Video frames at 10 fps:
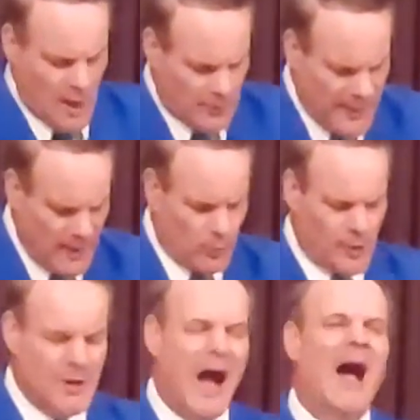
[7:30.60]
They
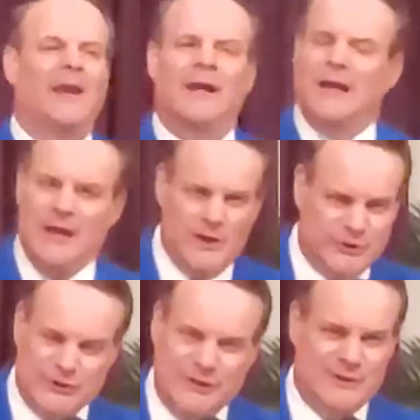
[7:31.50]
were not
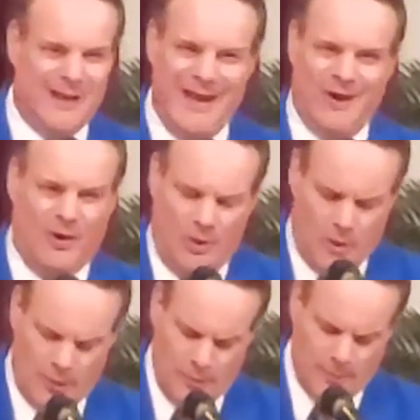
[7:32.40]
innocent at
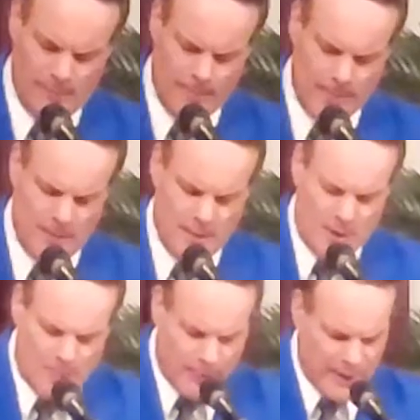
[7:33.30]
all,
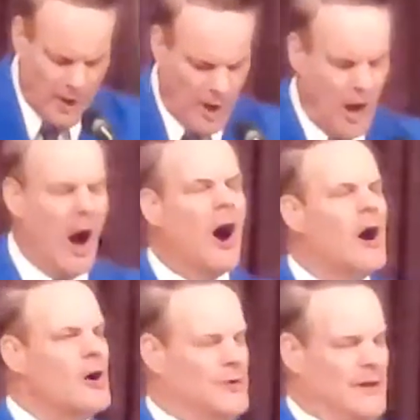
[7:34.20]
but
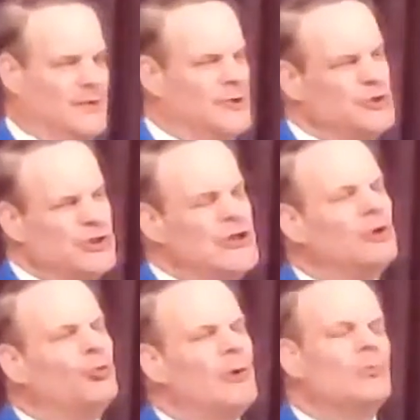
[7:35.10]
hardened. The
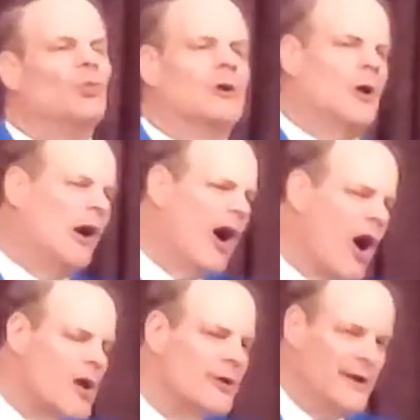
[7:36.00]
children were
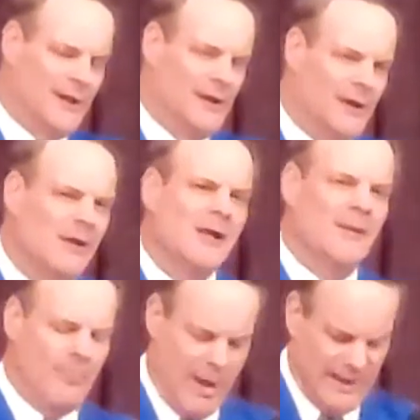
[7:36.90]
hardened
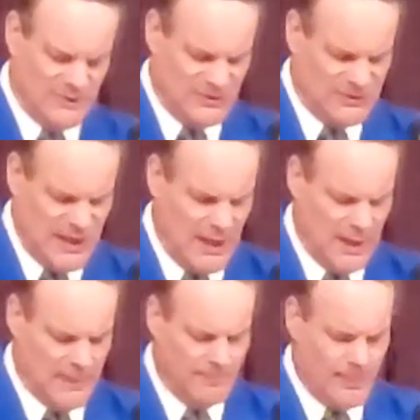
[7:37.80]
by
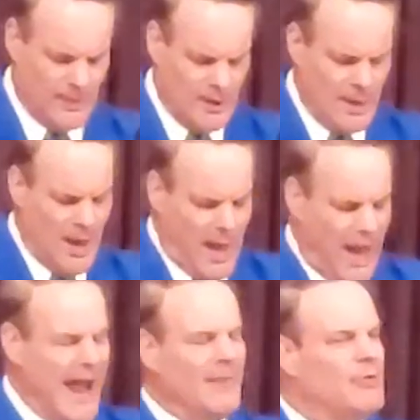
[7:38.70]
sin
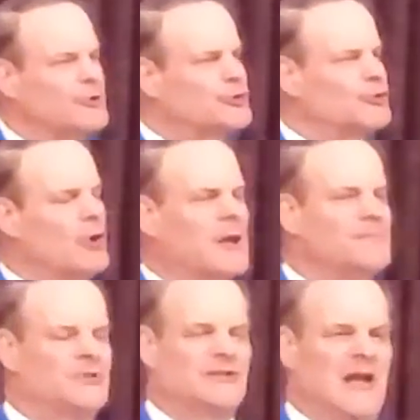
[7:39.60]
and the
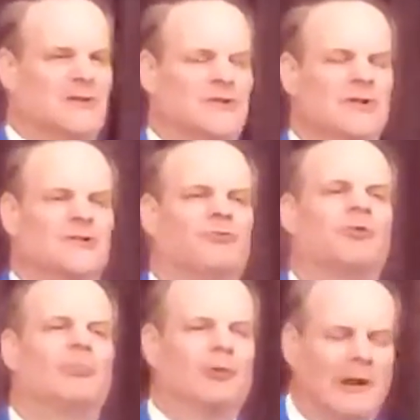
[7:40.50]
circumstances
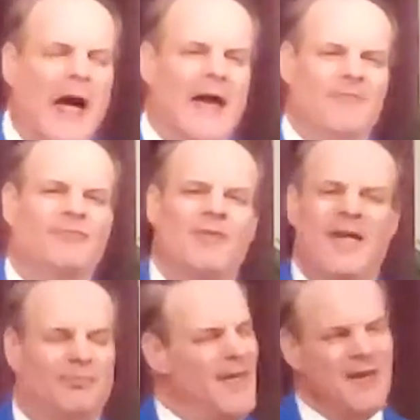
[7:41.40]
from life
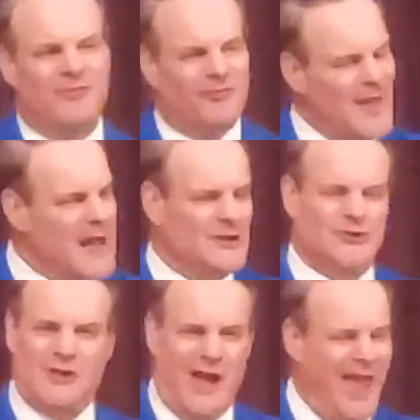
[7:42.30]
that they
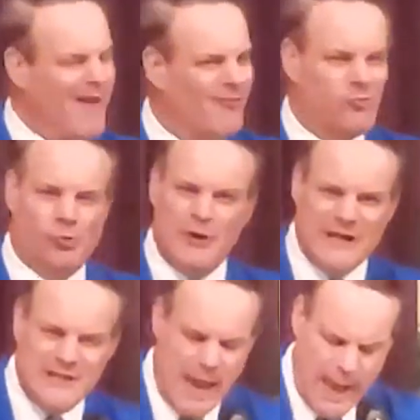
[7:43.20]
faced
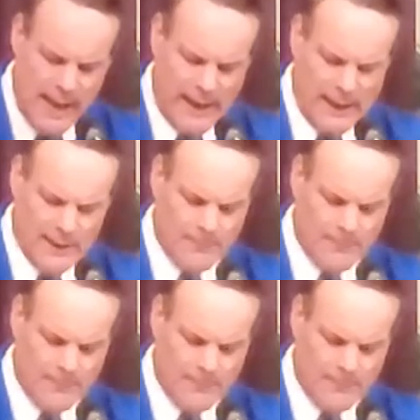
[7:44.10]
every day.